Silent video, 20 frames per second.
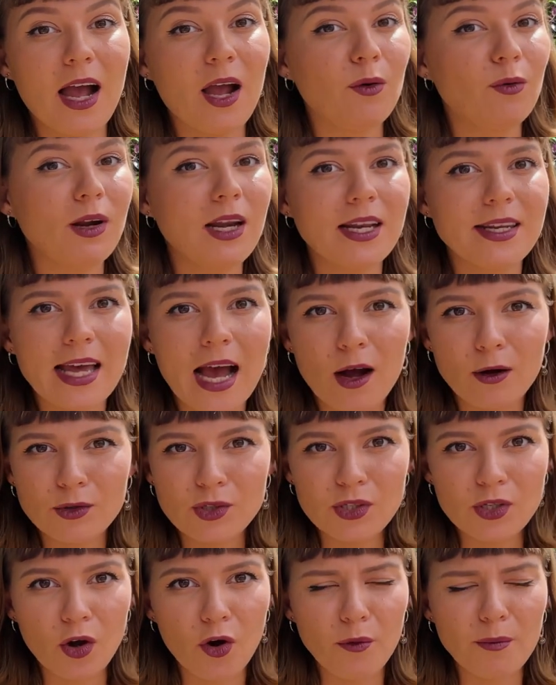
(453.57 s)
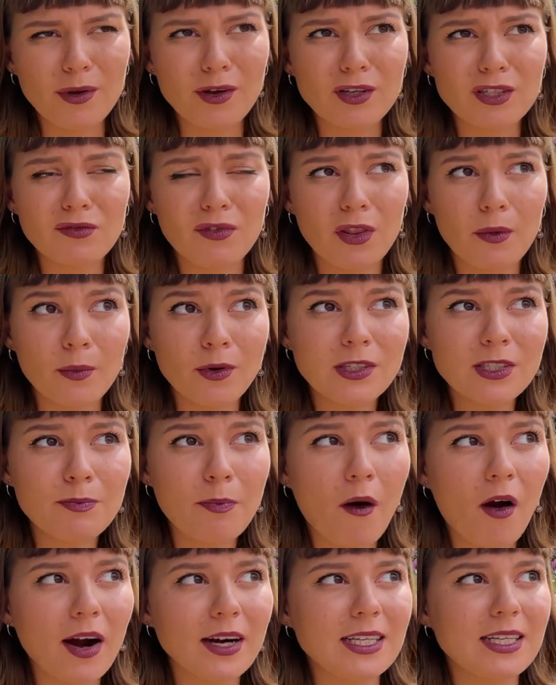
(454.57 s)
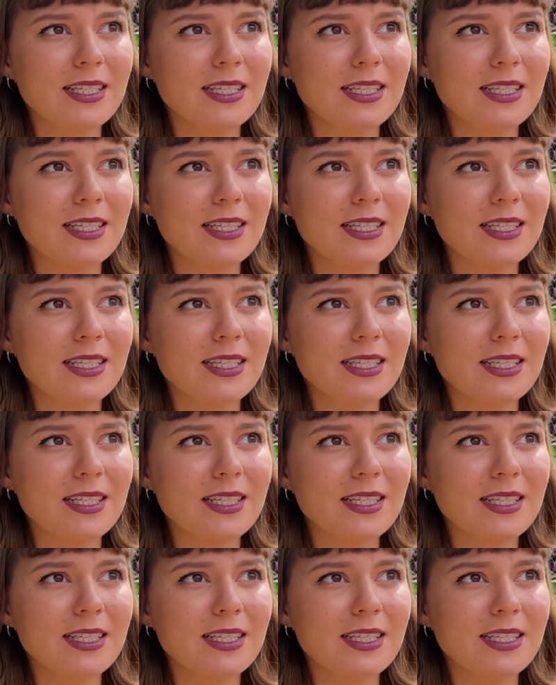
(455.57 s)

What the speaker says: I really doubt so, because for the most part,